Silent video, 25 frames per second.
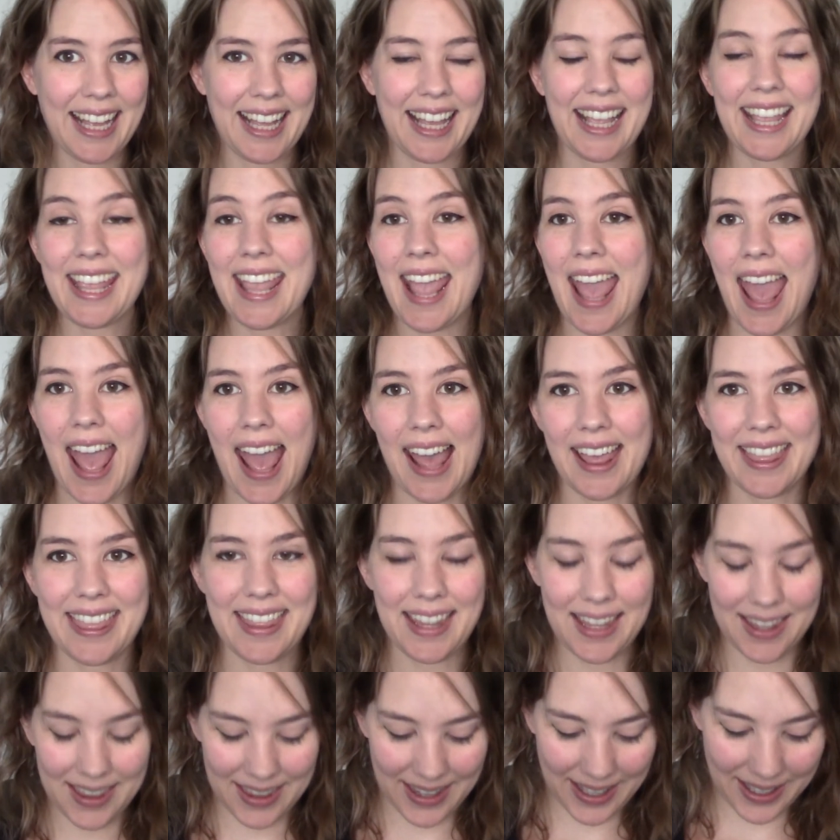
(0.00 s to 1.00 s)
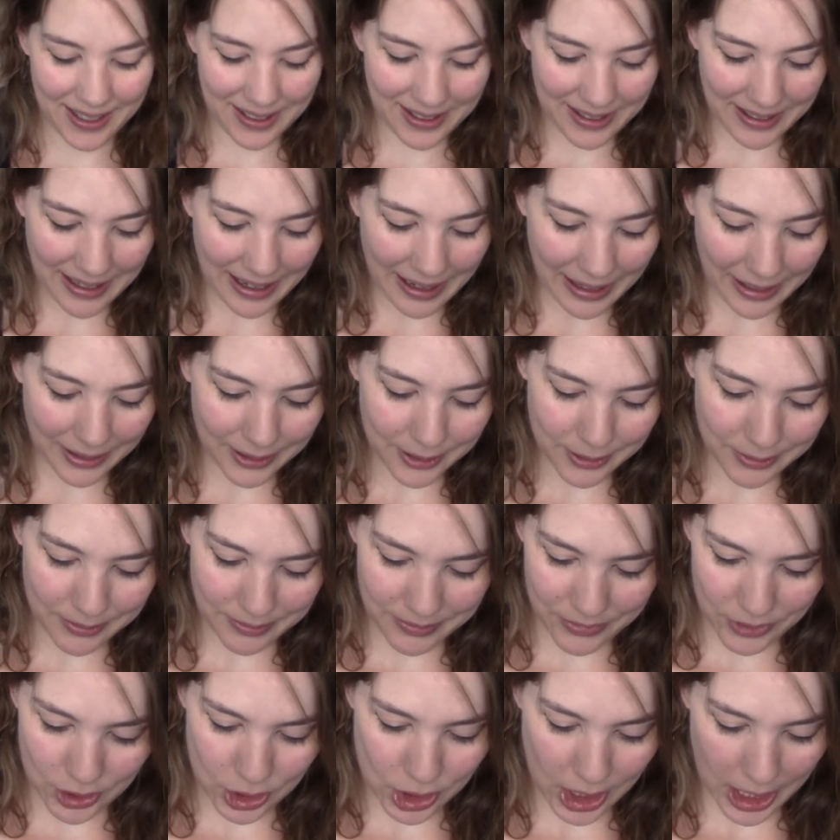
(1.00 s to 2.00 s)
yeah, then I'll
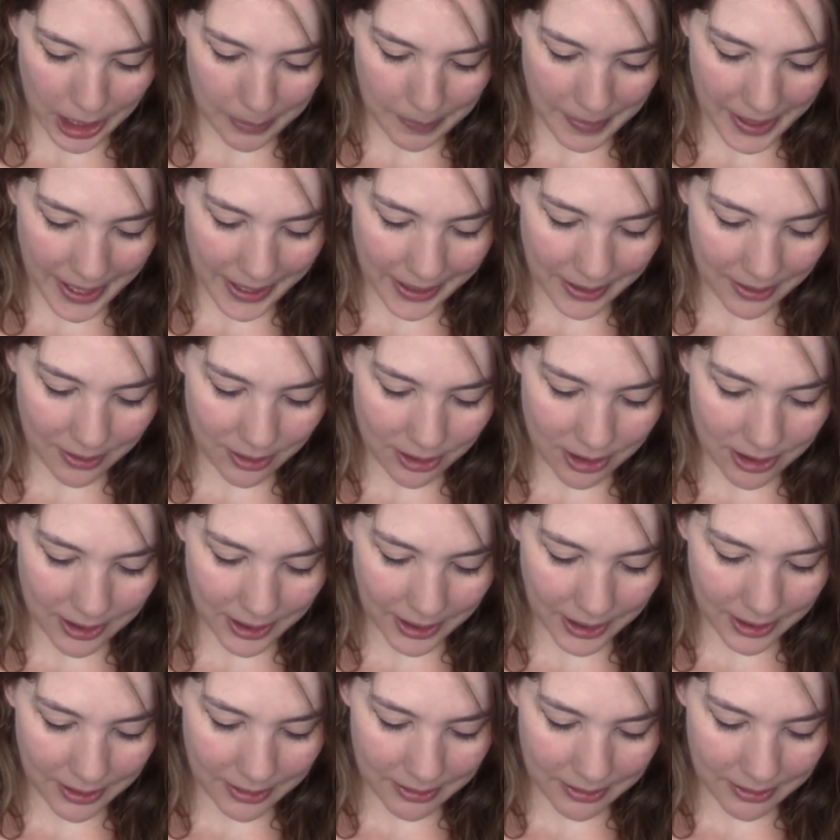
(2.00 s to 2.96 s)
check back in tonight.